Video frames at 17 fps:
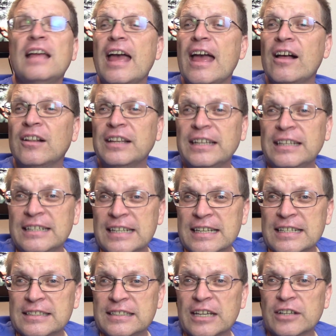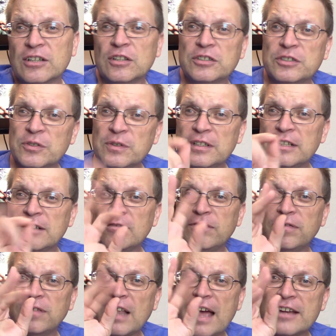LED signal, so it'll
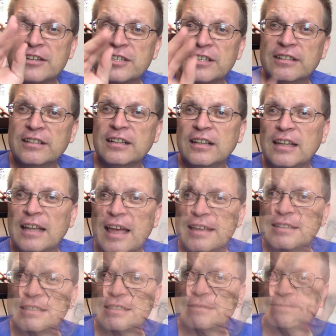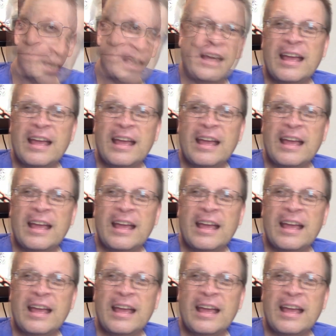flash your little lights.